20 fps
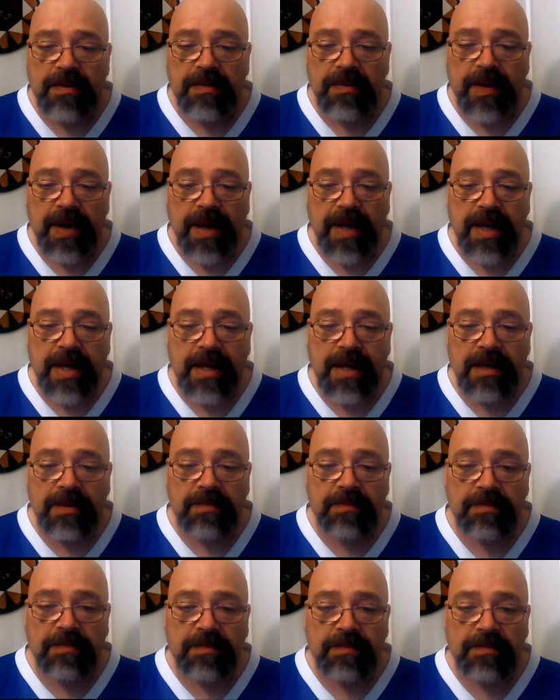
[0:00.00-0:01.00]
They
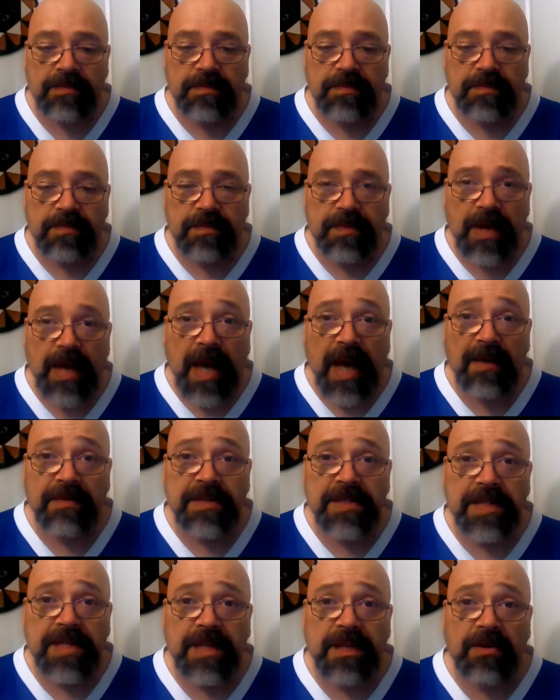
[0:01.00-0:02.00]
have
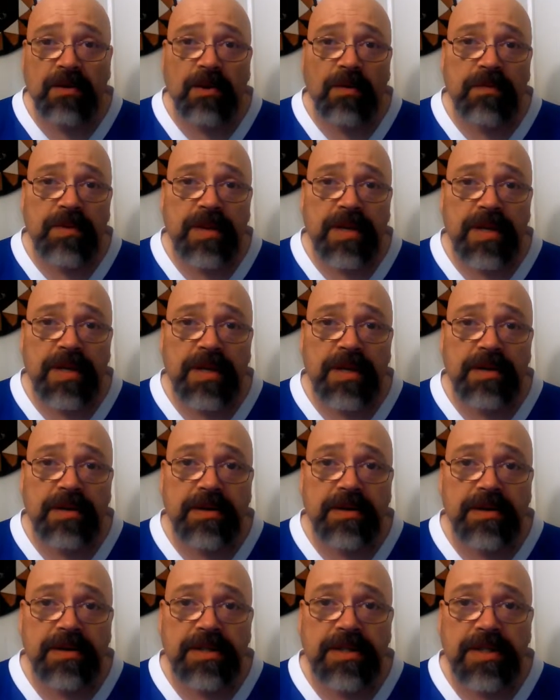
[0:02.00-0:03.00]
seen it over the
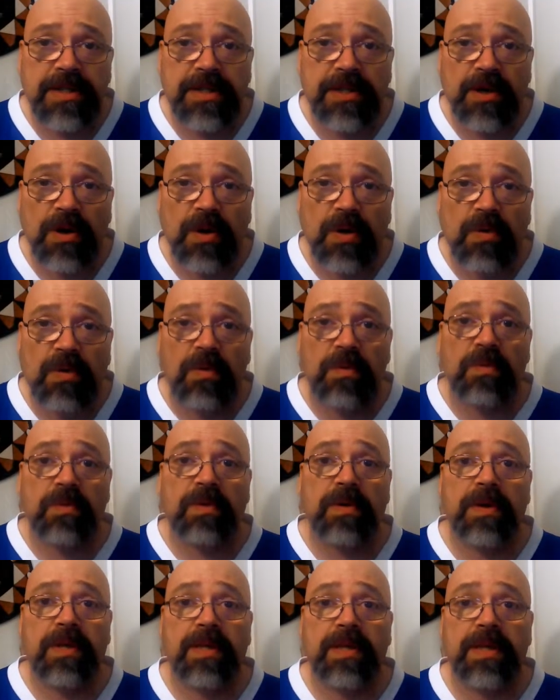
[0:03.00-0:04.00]
years, so
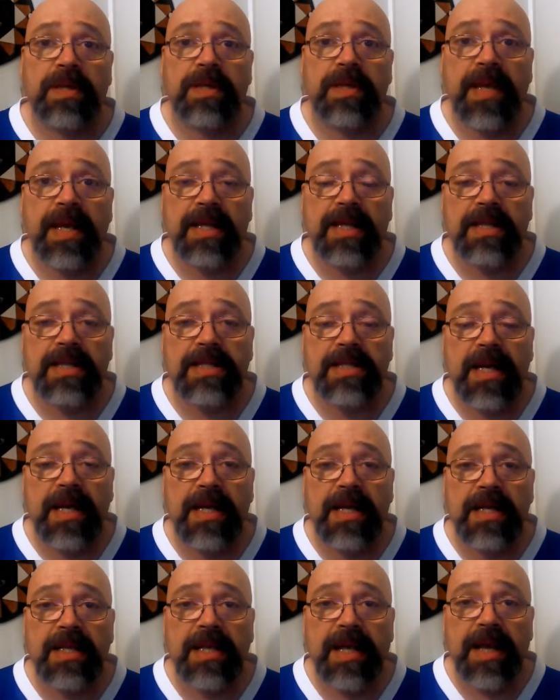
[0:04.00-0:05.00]
they
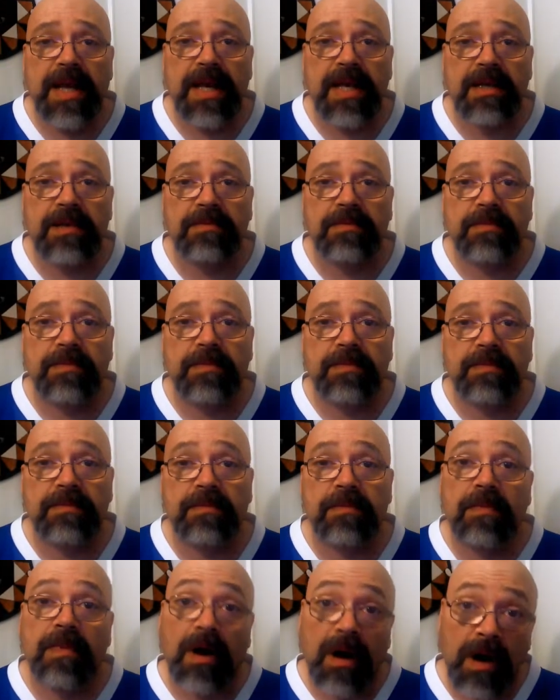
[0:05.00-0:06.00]
decided that
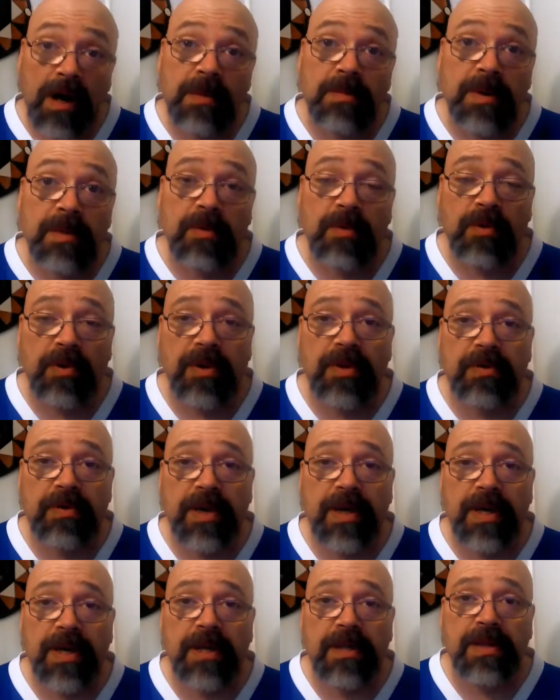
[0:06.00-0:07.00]
our Memorial
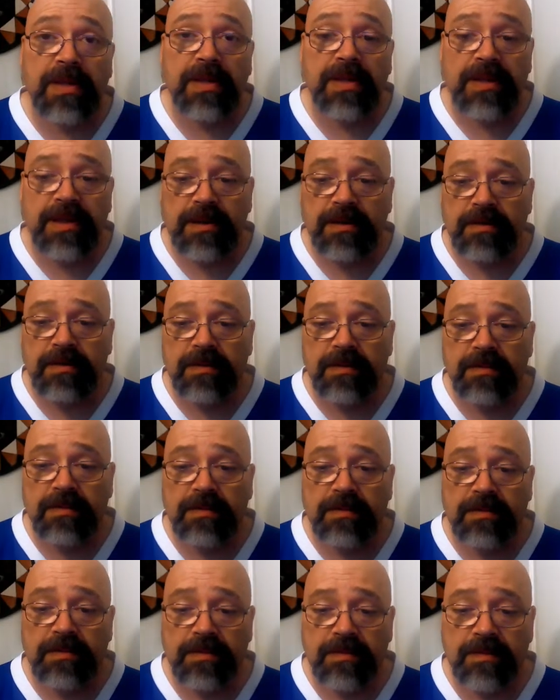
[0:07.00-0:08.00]
Day,
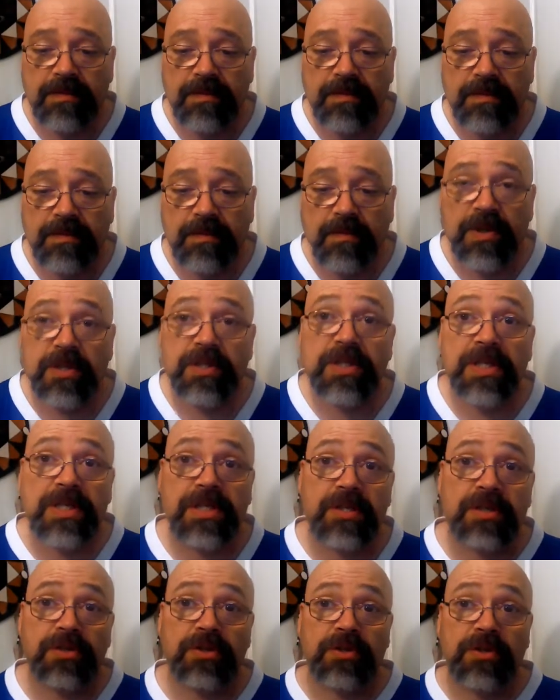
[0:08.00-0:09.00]
which
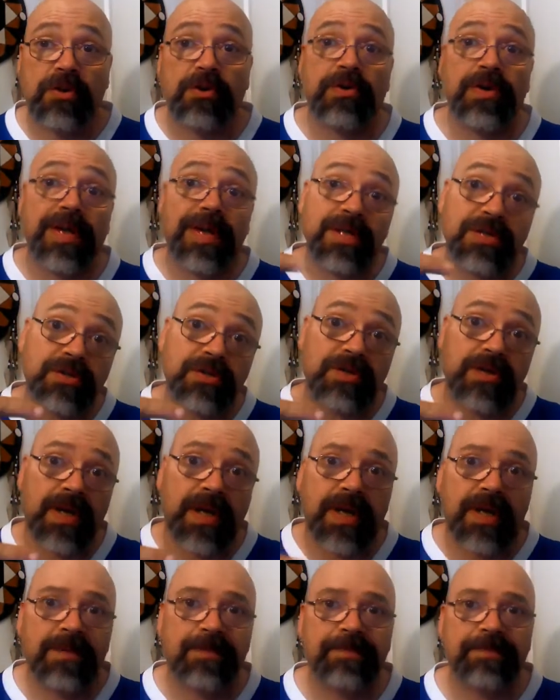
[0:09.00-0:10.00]
is
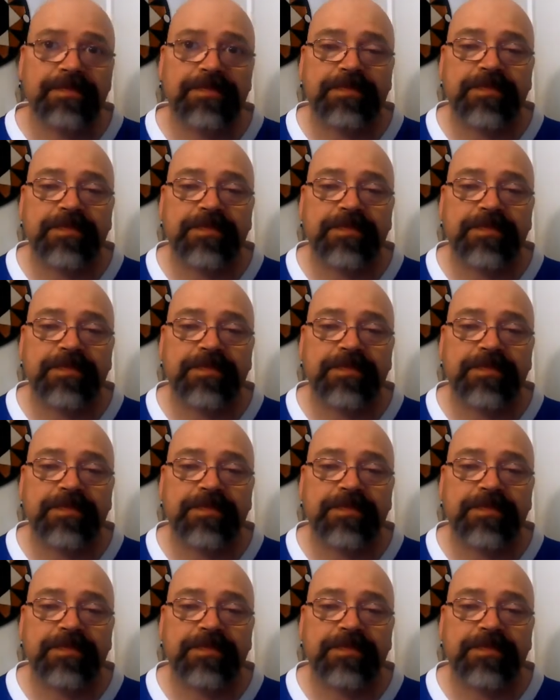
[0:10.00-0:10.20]
yesterday,